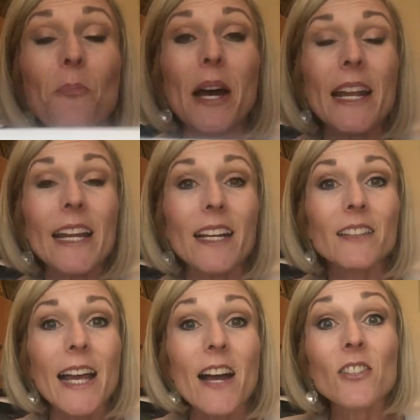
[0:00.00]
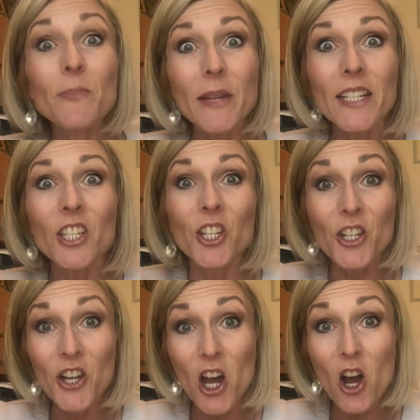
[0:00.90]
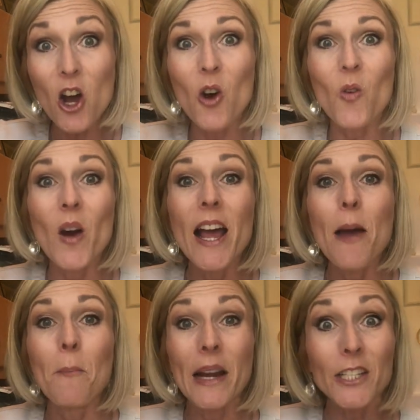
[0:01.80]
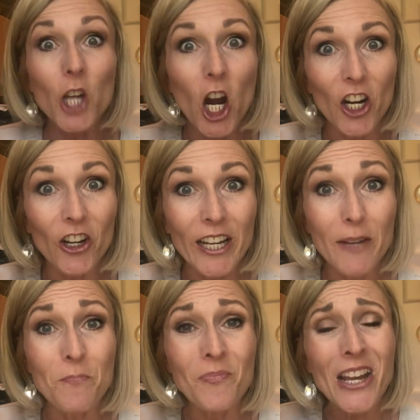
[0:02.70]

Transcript: but it allows me to know my target.